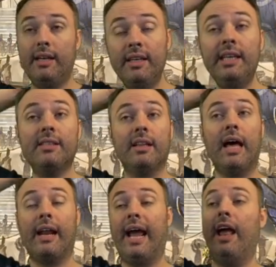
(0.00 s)
It needs a
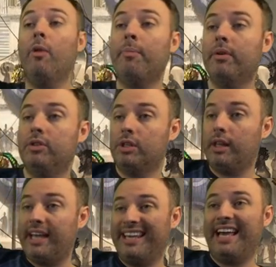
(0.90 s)
lot of help
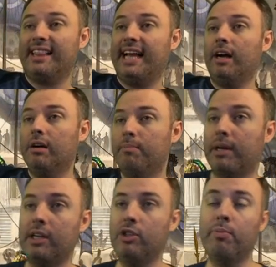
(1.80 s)
to like get there
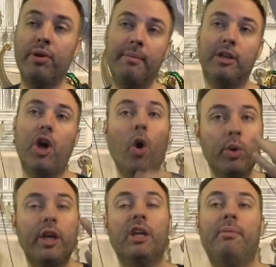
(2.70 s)
because you're pretty much
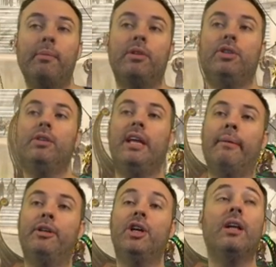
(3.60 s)
only gonna be able to do the
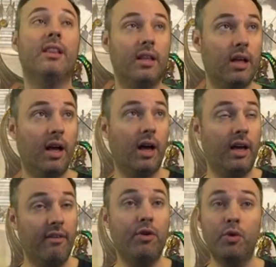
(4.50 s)
damage on,
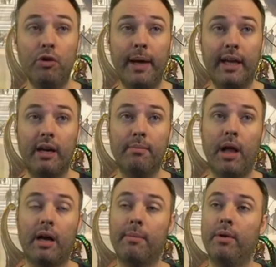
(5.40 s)
uh, if you do make it
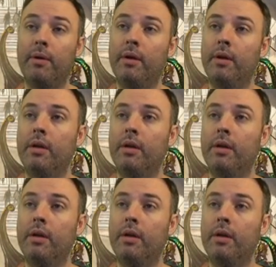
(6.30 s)
unblockable.